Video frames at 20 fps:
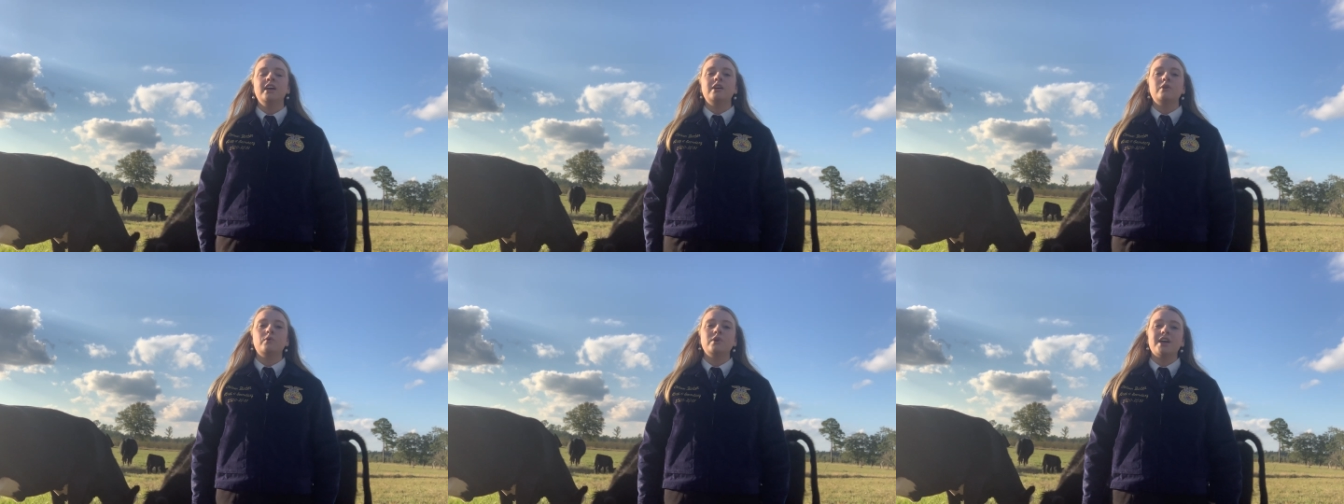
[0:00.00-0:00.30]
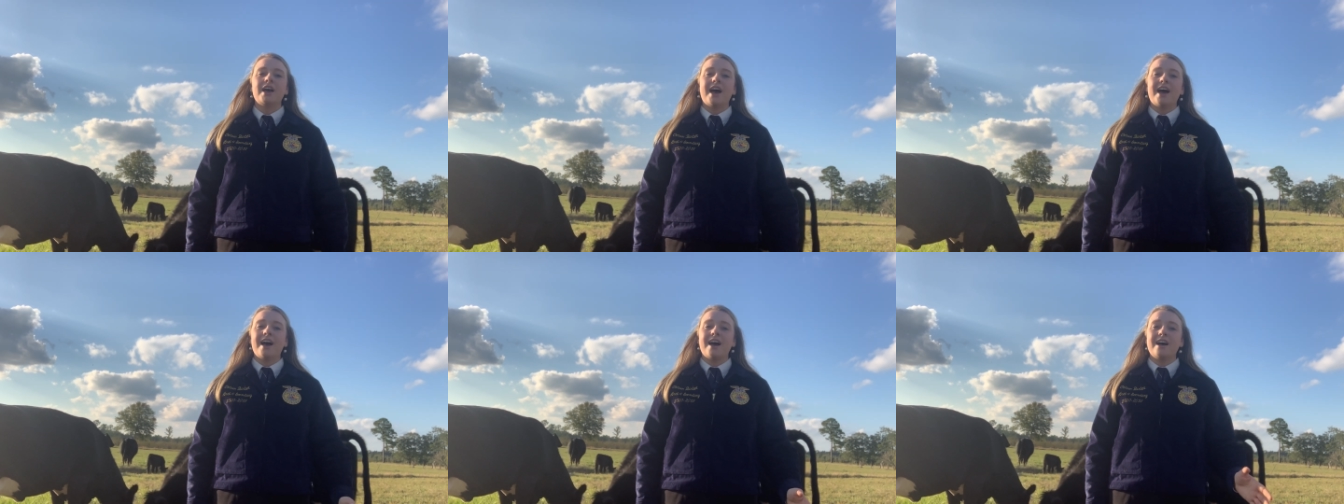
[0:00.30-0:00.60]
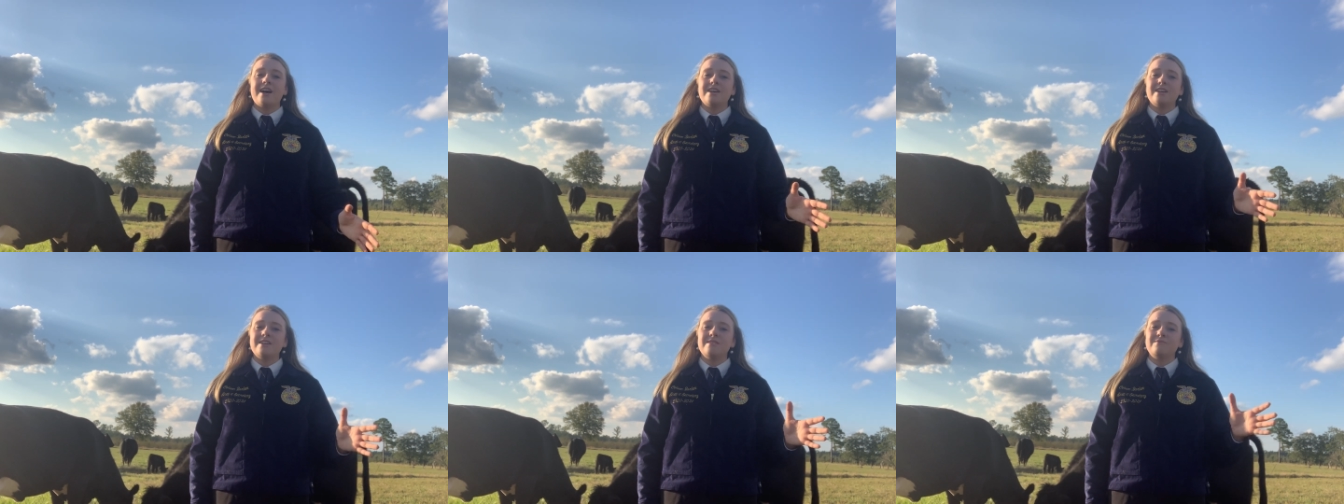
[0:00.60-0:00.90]
We
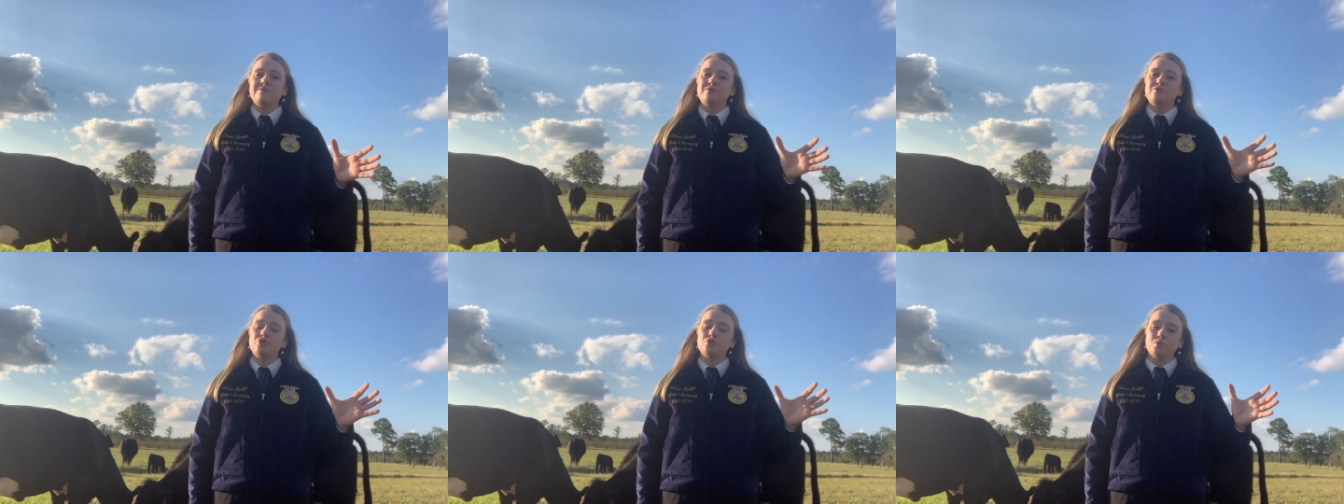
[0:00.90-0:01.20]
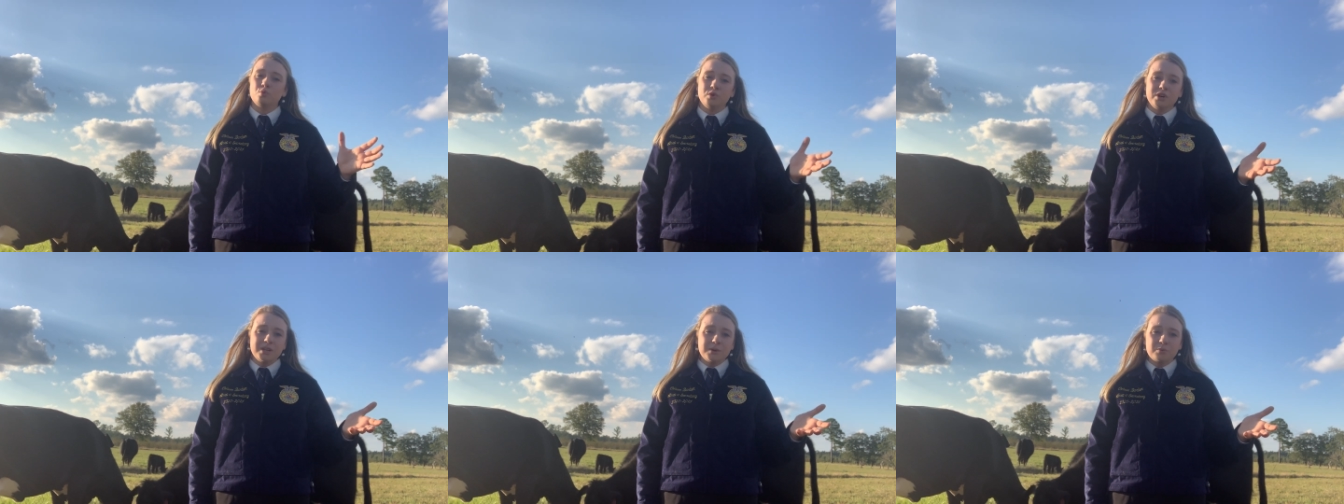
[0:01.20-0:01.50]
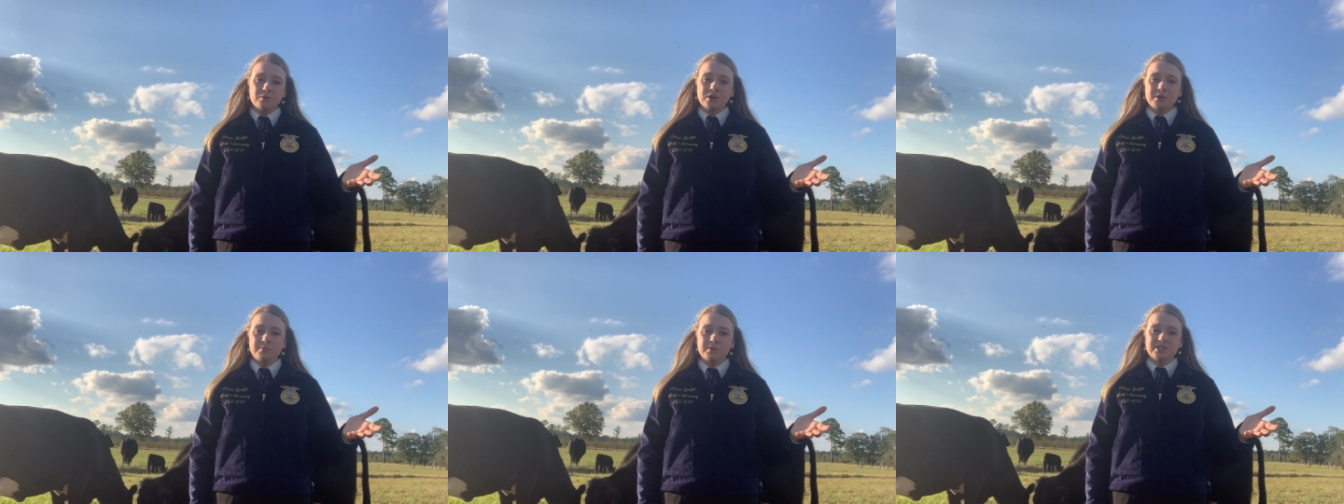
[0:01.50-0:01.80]
had
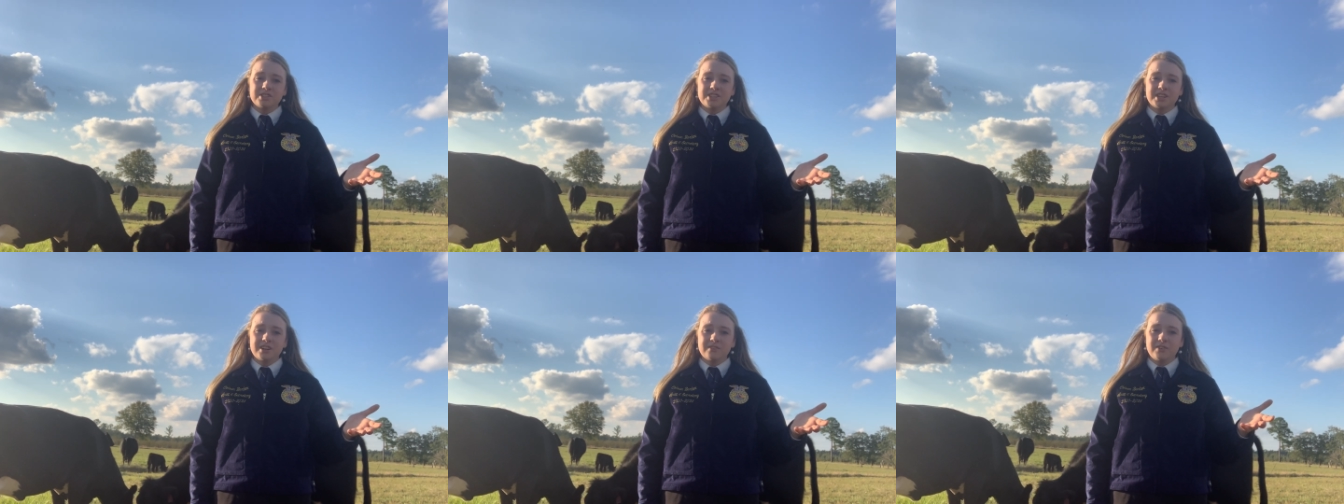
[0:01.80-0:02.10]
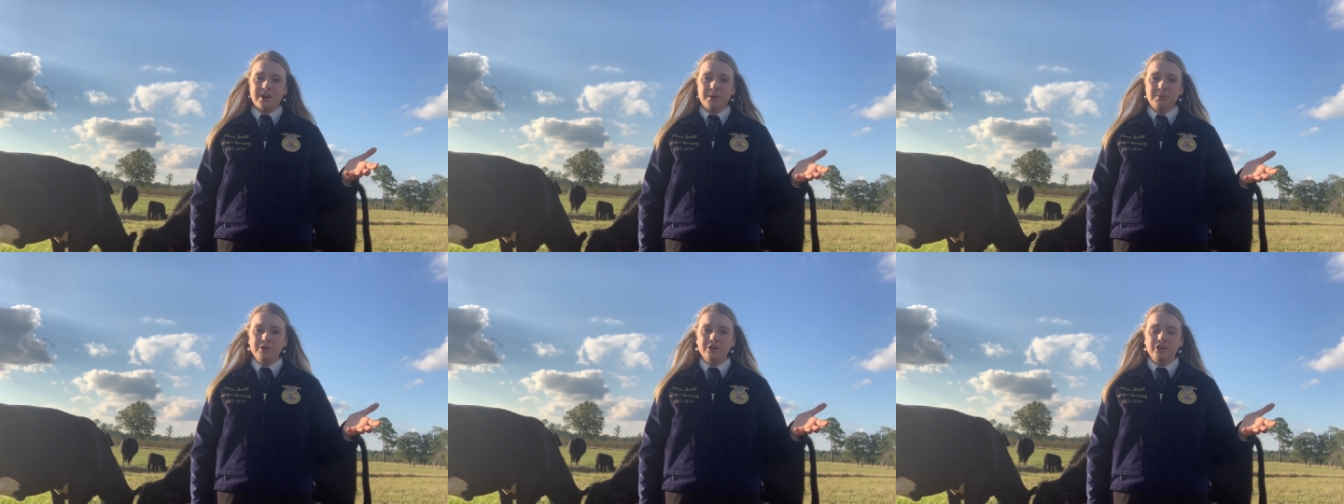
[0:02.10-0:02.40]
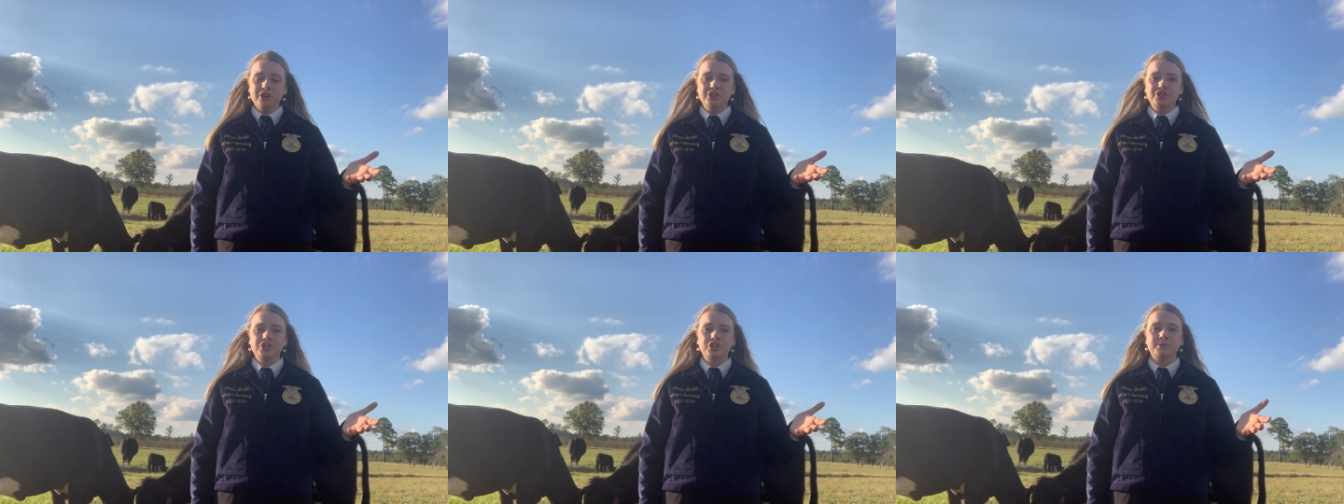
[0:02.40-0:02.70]
21% of our
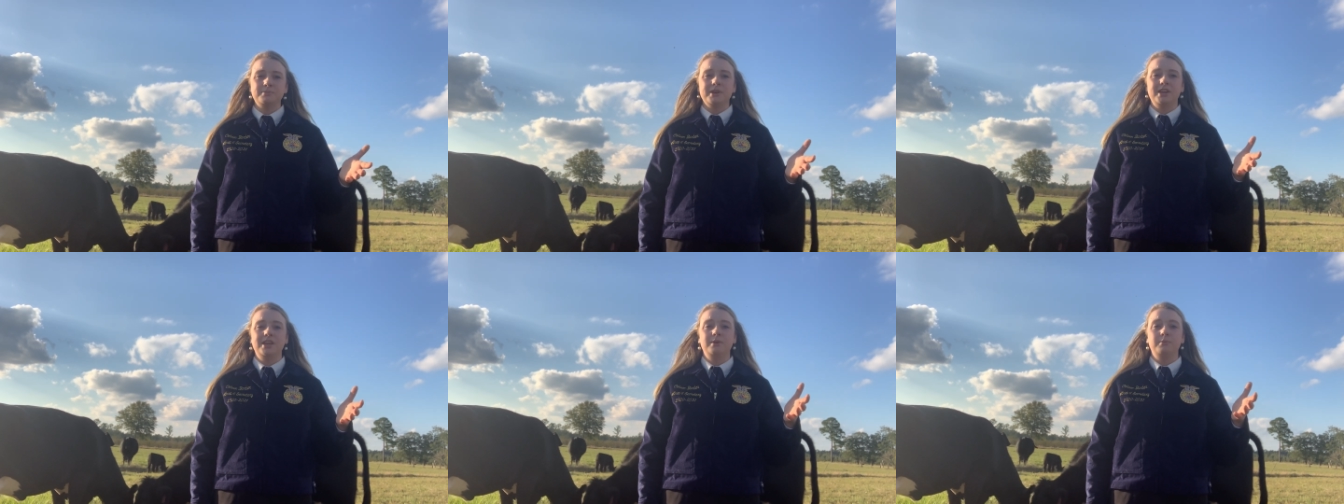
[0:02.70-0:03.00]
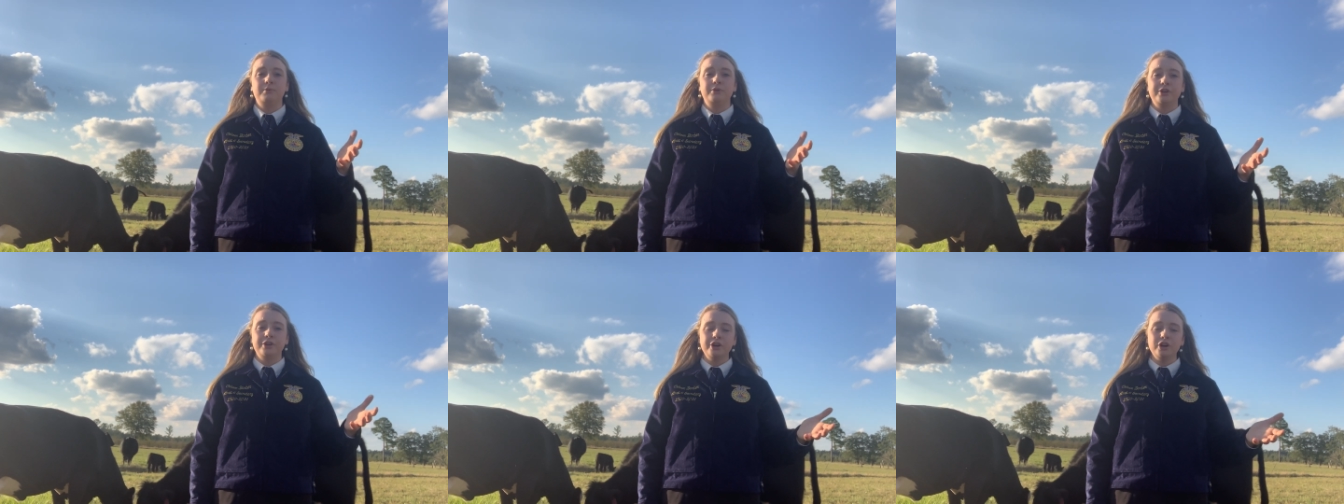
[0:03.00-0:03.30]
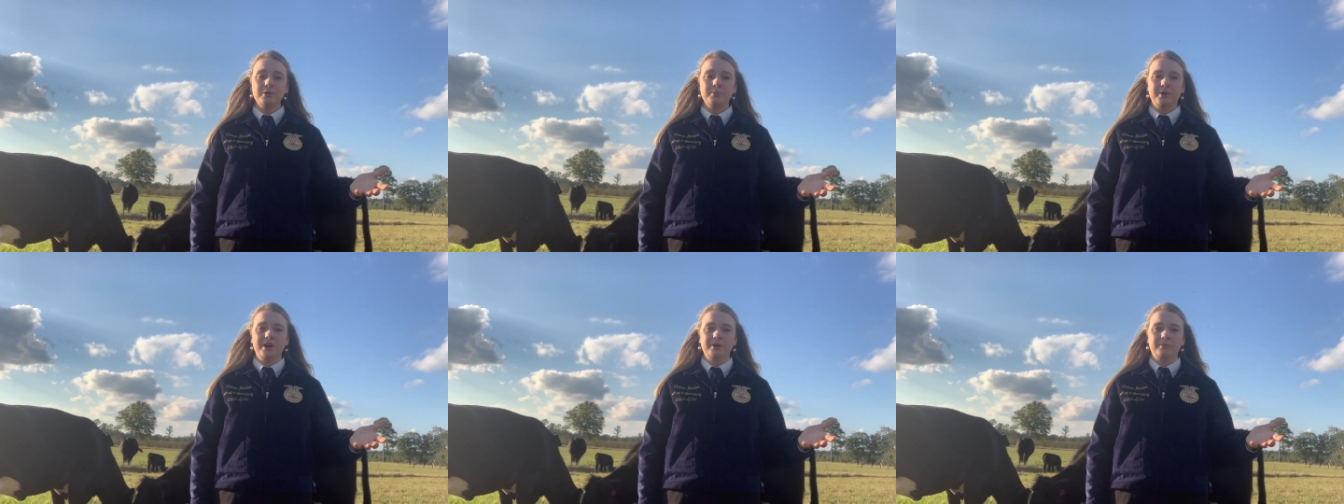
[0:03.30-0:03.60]
producers being
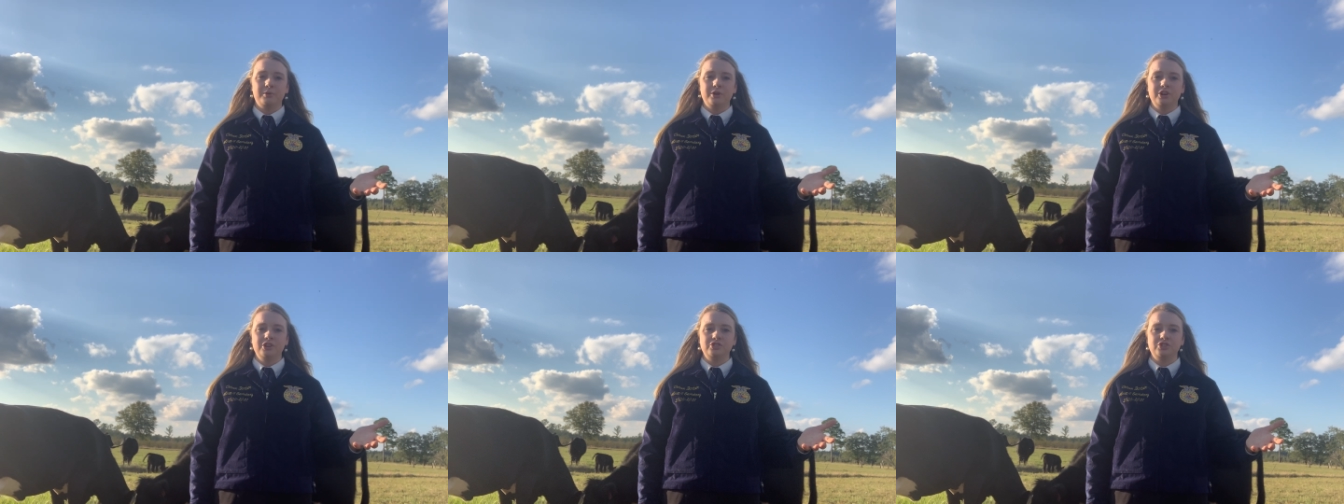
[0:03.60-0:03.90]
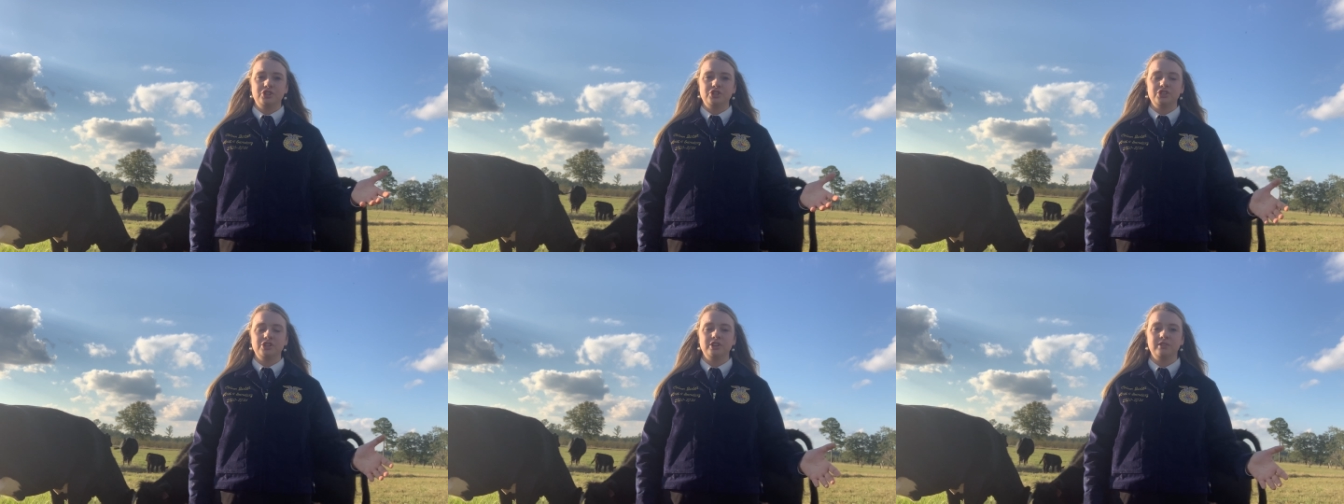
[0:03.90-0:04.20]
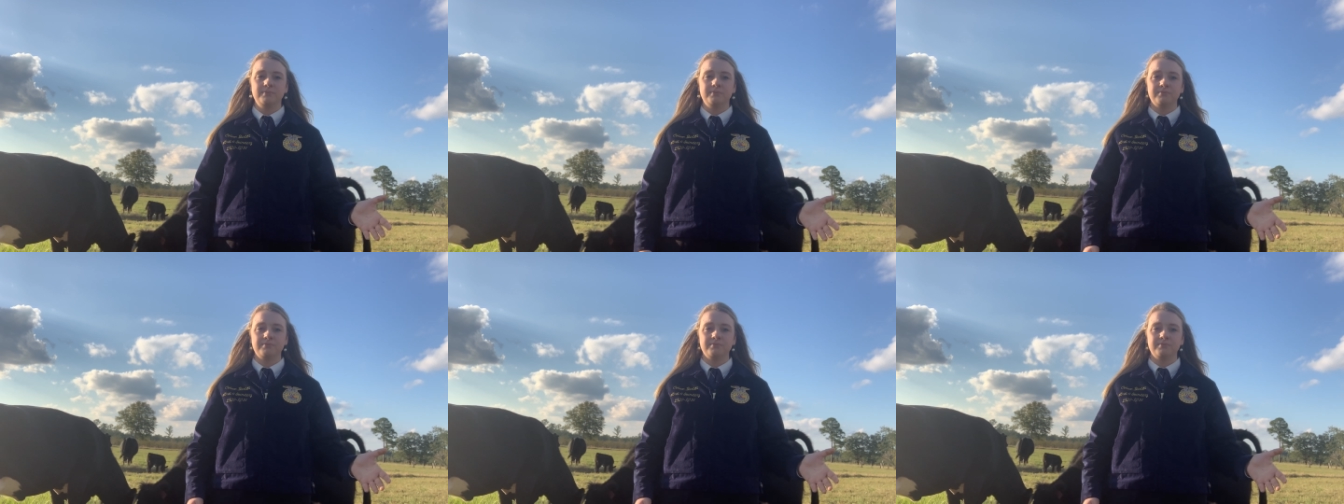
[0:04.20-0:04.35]
purebred producers,